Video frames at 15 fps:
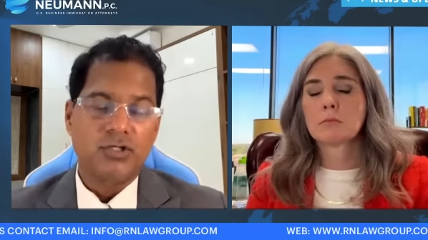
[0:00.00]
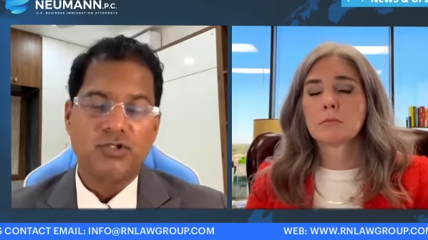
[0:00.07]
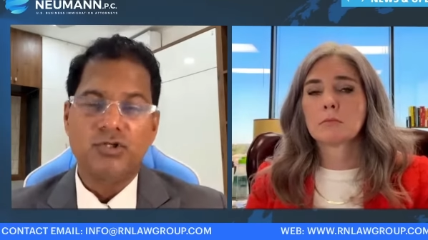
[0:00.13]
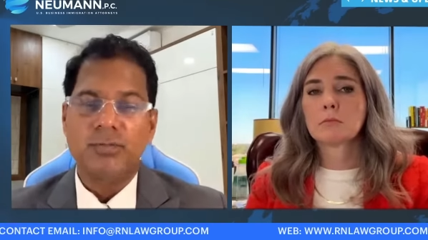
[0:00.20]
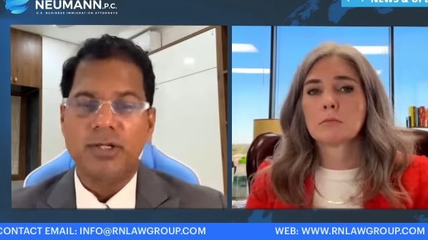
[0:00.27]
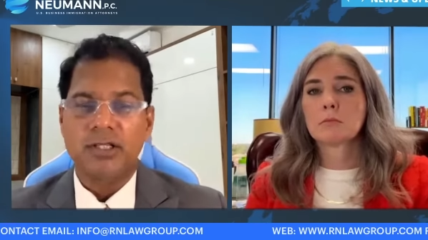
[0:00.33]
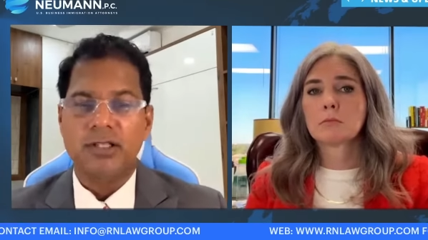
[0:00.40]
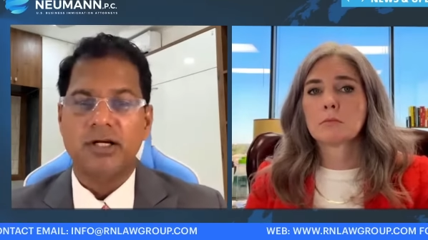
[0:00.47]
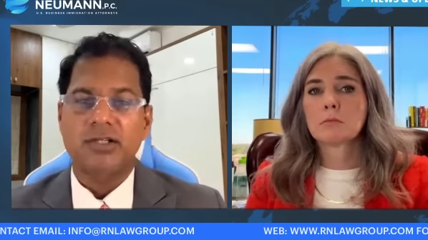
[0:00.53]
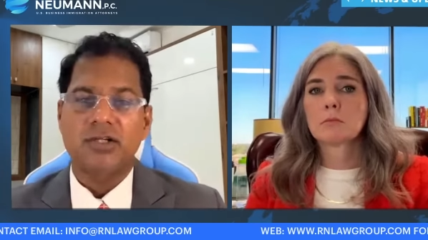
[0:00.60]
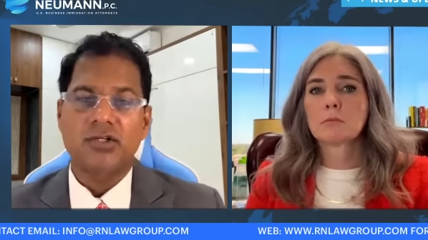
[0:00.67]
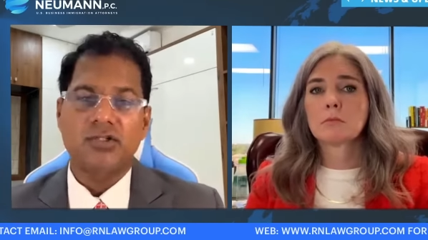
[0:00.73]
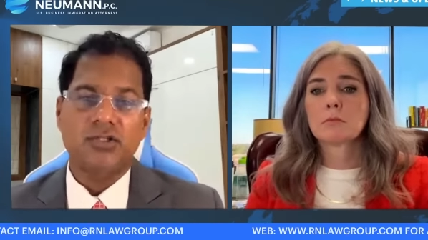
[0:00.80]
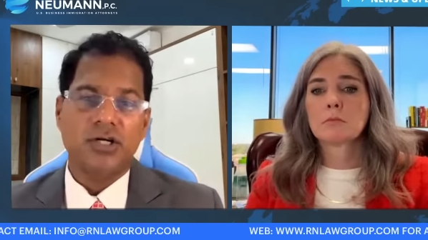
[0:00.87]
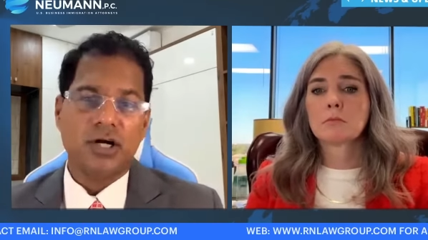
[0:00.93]
Speaker 1: Assuming
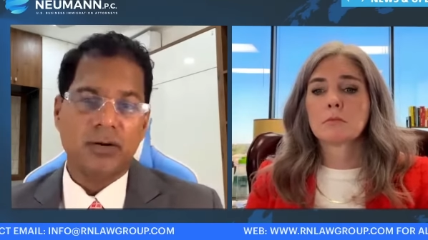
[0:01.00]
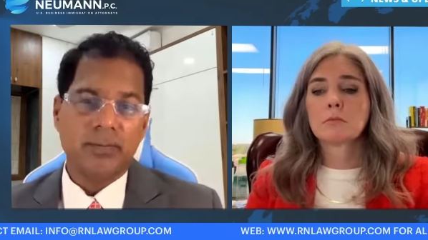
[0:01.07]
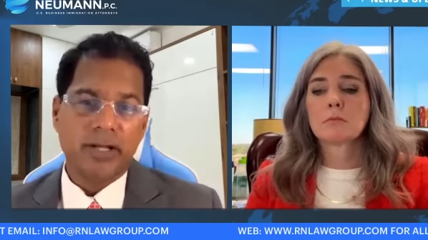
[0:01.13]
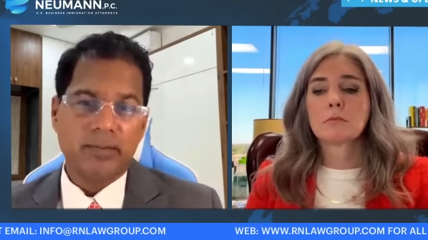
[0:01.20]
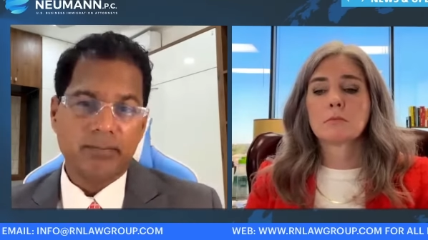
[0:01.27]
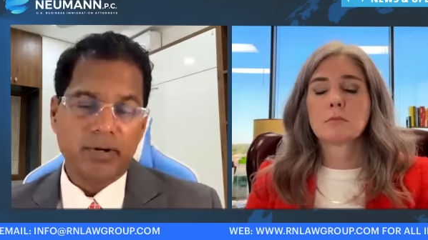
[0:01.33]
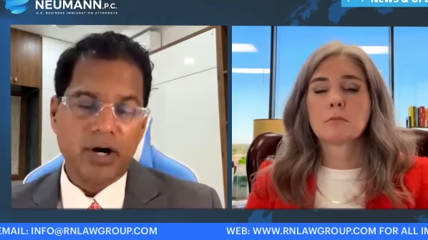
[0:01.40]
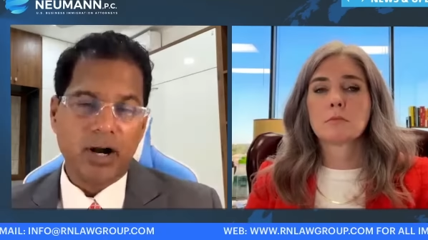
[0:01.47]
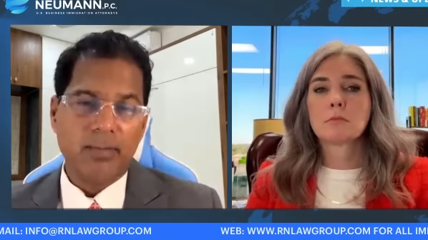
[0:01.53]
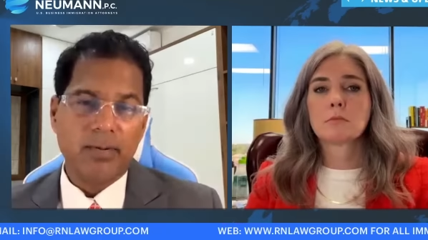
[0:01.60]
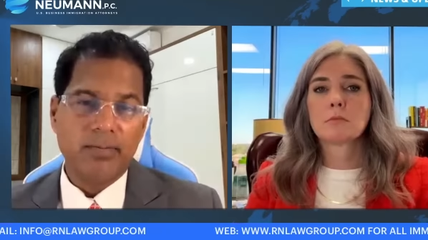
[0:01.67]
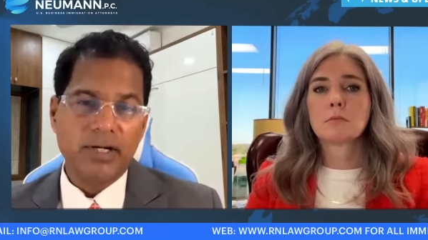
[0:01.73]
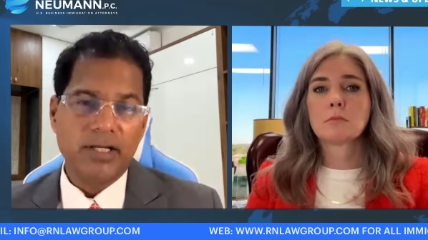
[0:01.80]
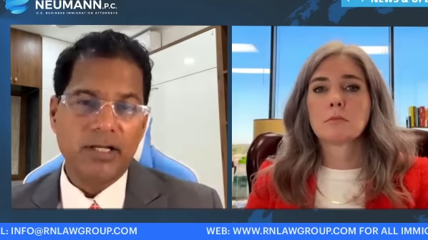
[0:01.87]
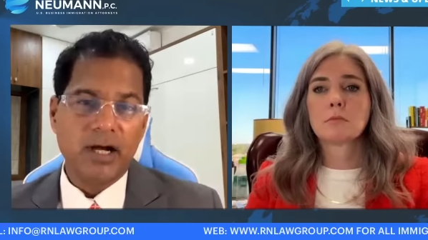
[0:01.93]
that this gentleman
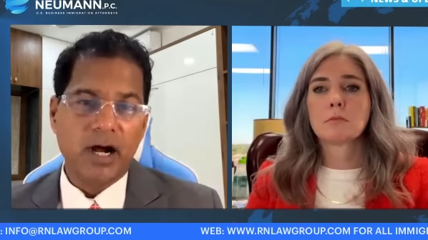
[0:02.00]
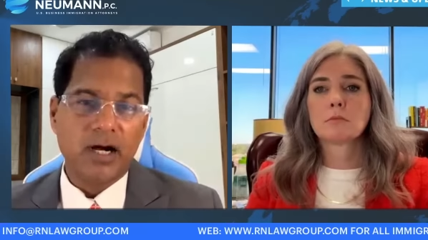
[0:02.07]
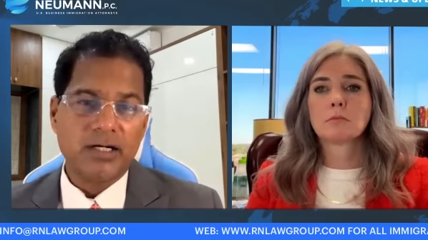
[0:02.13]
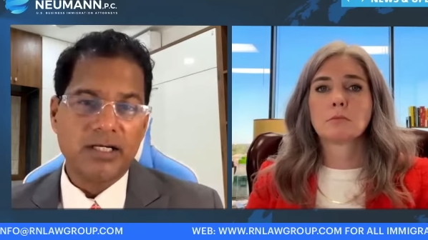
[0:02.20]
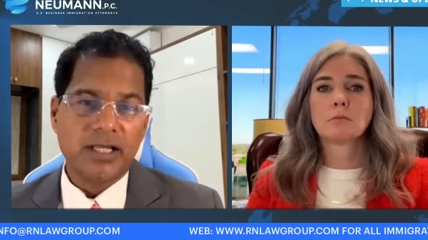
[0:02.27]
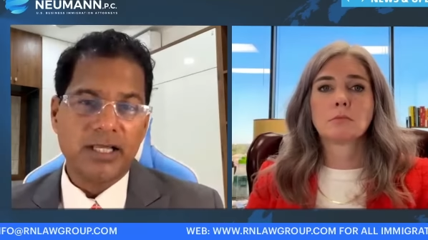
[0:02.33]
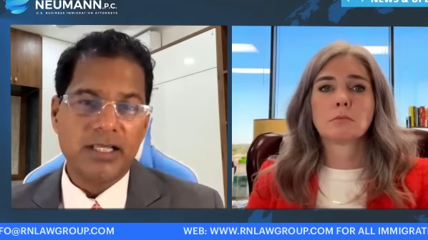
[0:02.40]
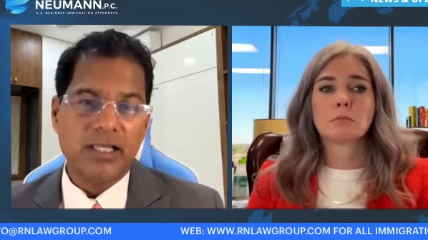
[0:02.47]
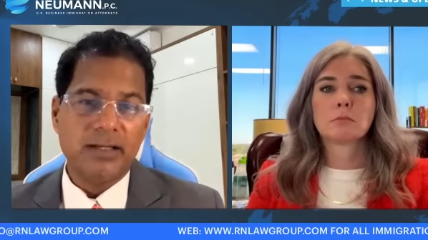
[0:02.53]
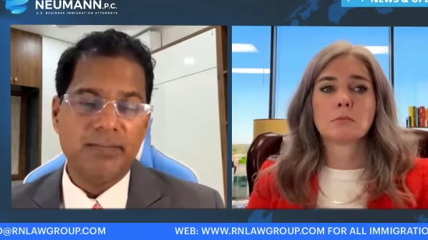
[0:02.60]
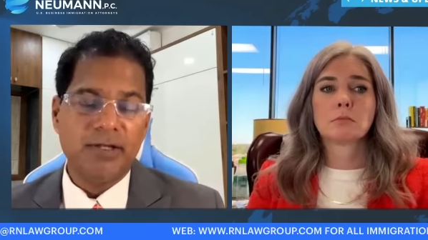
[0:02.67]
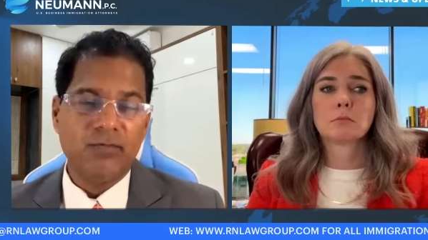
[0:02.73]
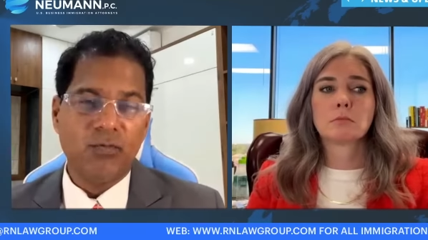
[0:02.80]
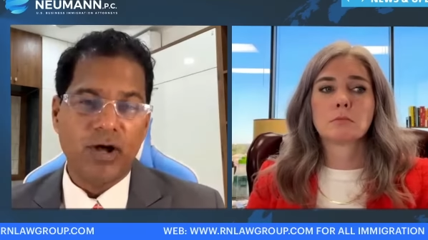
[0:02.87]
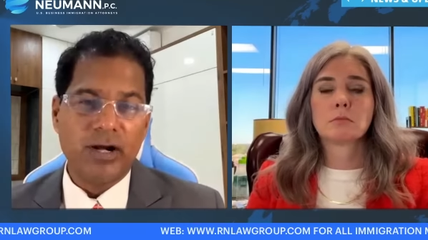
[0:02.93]
probably got a
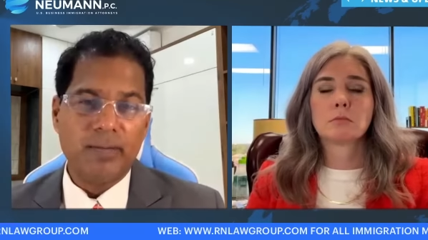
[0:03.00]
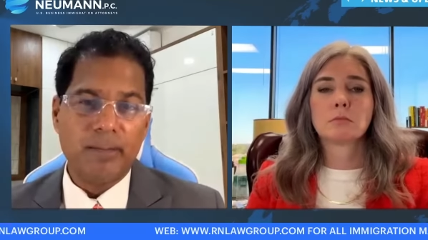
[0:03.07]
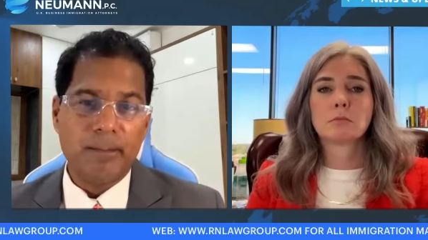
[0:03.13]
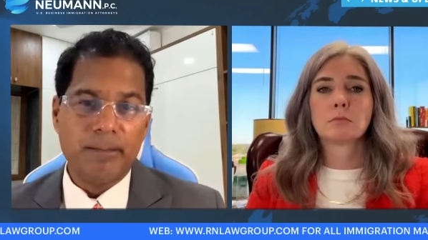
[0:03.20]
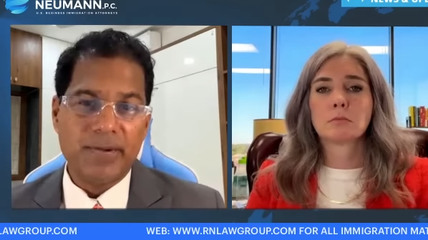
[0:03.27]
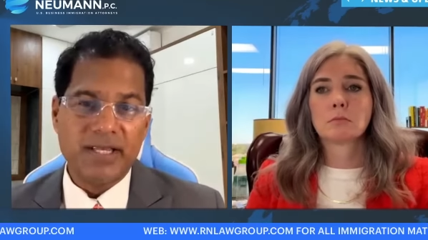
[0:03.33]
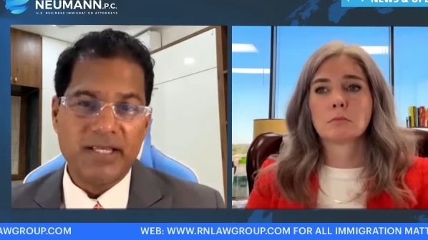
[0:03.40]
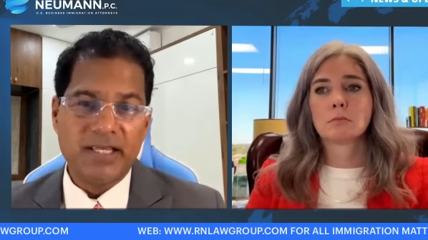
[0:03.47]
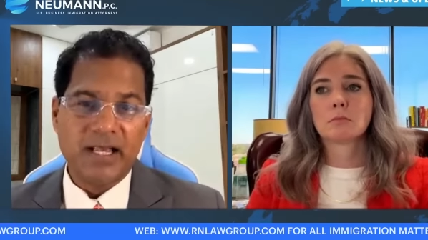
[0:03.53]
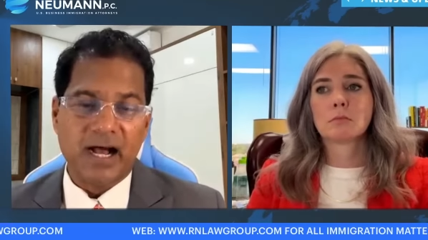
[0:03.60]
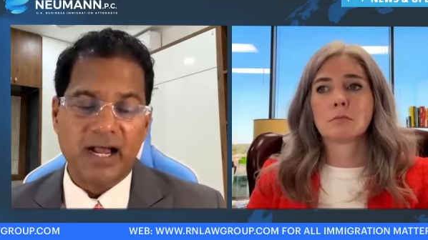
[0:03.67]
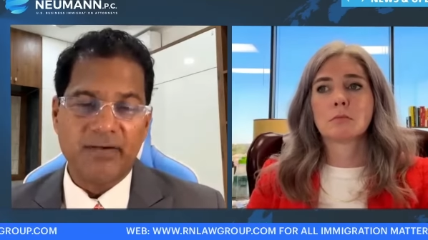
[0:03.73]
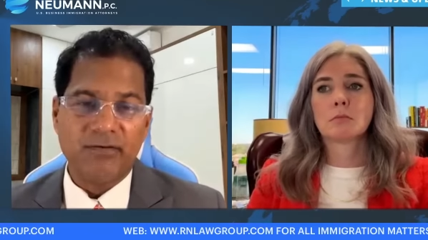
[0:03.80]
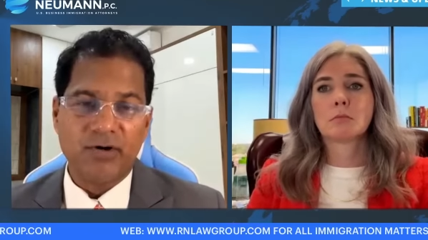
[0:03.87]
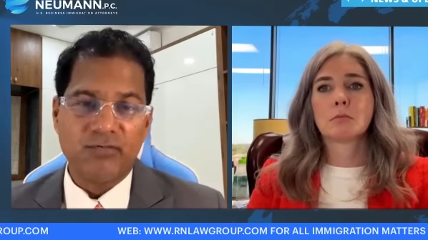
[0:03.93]

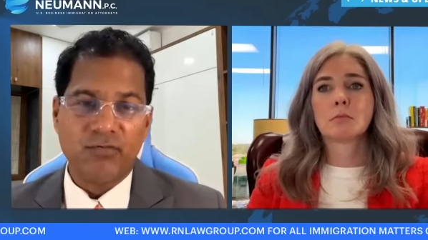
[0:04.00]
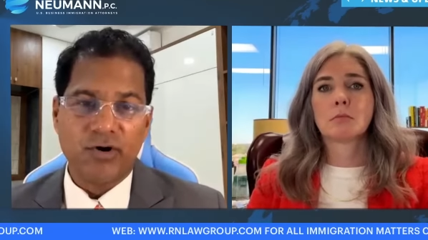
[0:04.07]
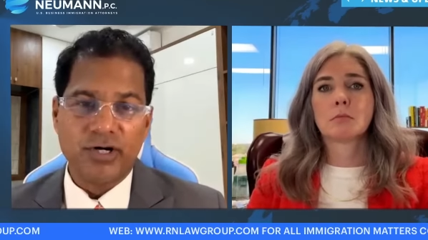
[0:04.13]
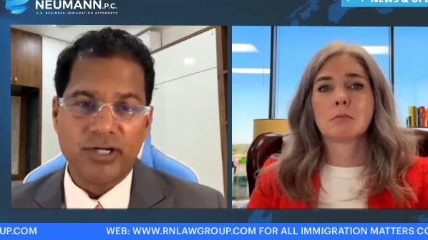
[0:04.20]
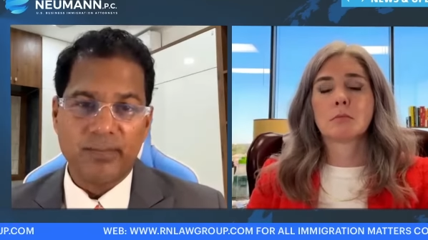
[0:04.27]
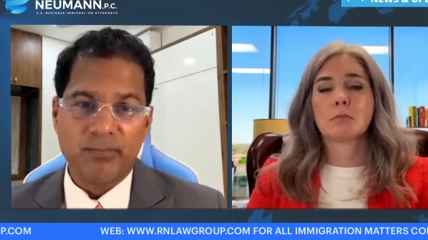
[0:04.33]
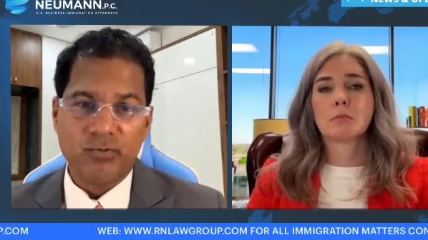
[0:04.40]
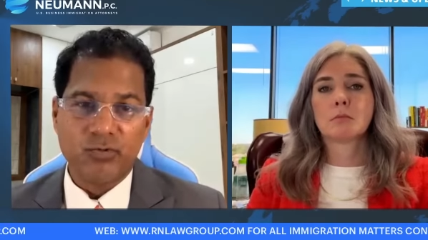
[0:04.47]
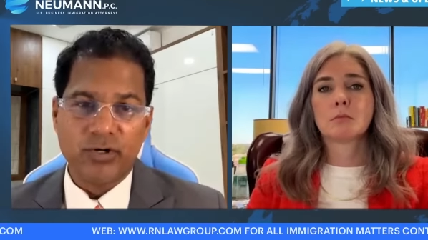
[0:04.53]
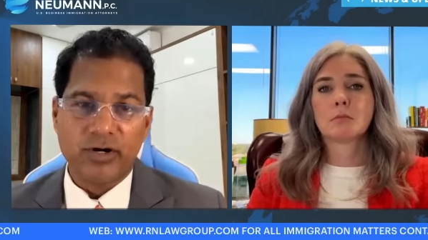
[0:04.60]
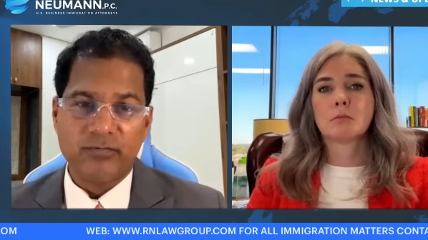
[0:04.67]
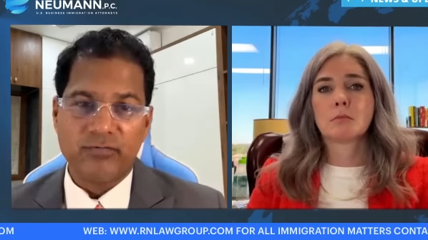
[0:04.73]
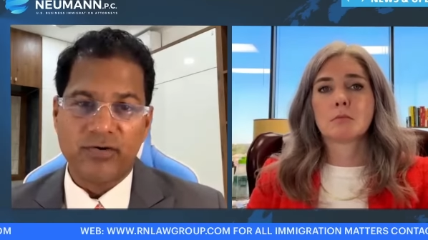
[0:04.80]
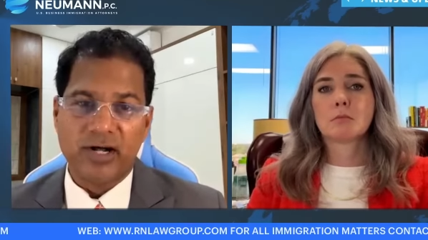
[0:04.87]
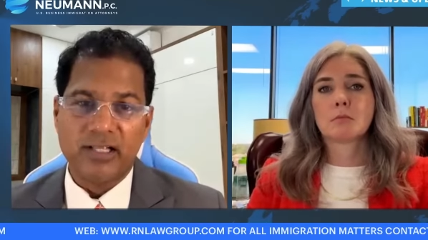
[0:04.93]
EB-1B I-140
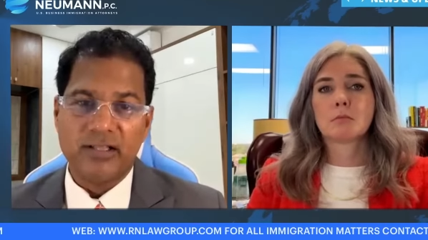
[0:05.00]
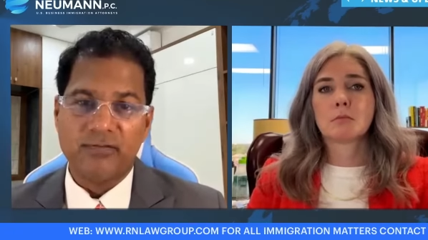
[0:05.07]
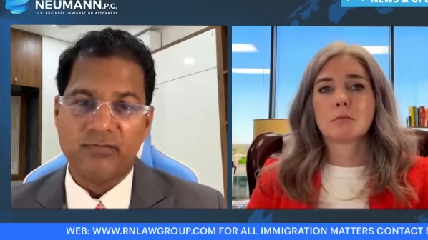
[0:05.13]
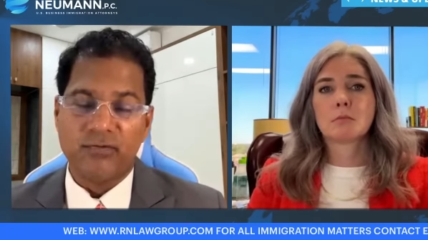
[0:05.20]
approved and filed